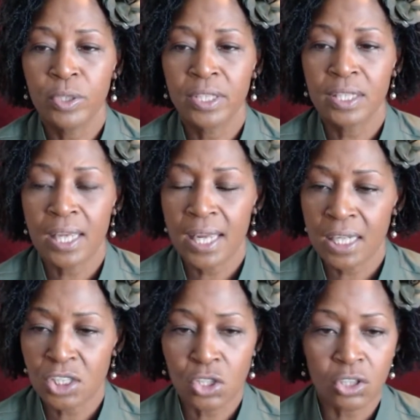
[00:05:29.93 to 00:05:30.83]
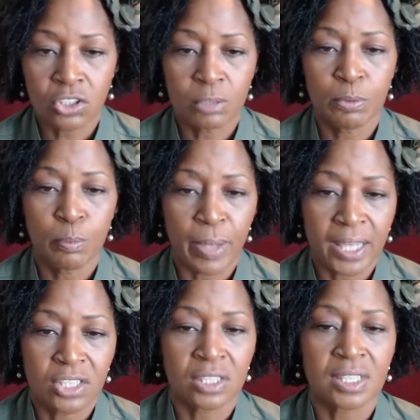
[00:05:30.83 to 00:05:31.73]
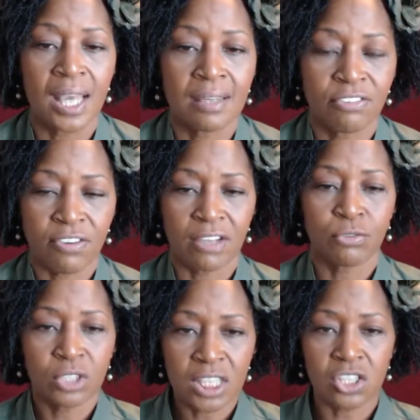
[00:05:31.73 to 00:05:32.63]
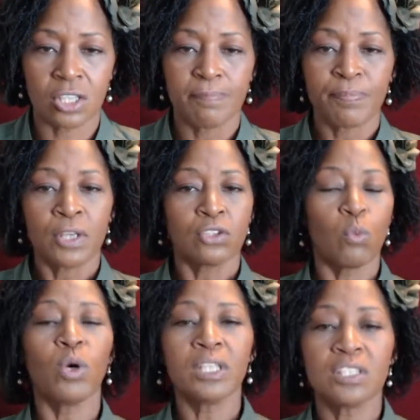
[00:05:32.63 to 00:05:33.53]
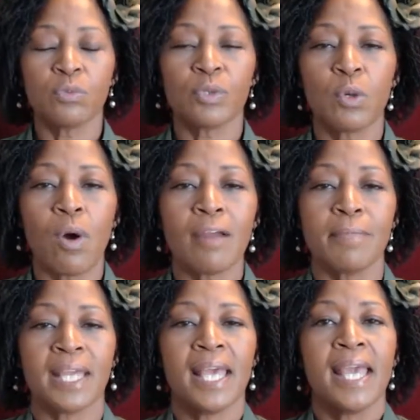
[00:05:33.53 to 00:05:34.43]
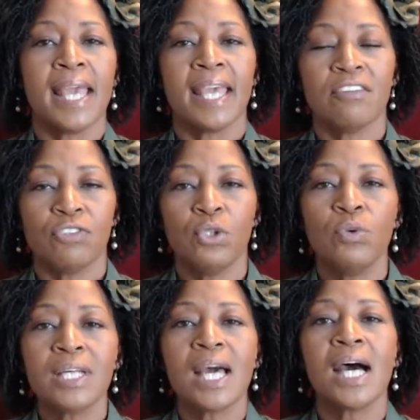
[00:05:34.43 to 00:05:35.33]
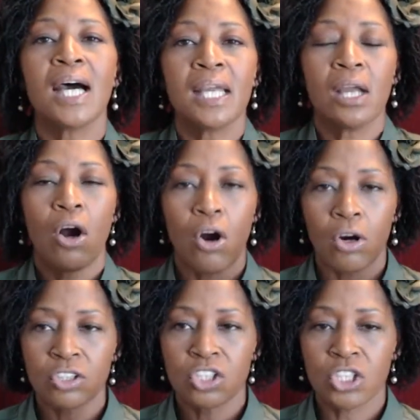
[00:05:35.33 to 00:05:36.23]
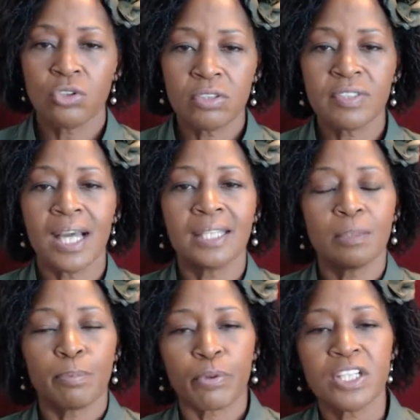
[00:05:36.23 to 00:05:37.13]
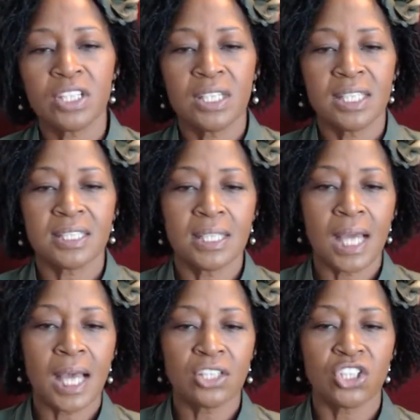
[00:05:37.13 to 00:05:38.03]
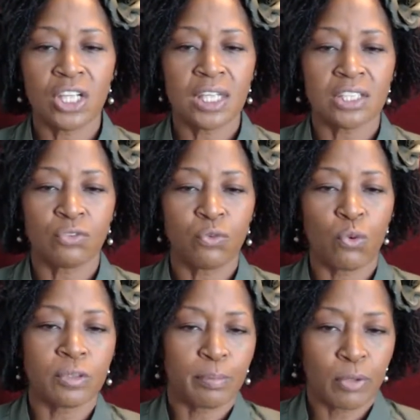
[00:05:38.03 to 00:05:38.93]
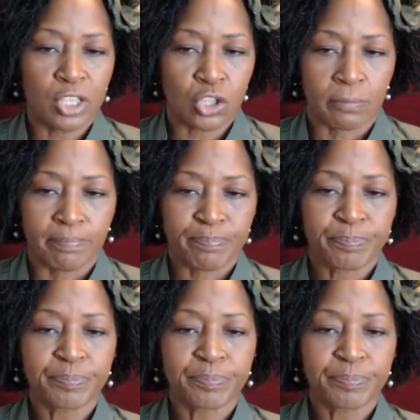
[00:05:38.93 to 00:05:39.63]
with inexhaustible patience and faithful teaching. So, what is the requirement? If you and I are children of God, the preaching is not just for the preacher,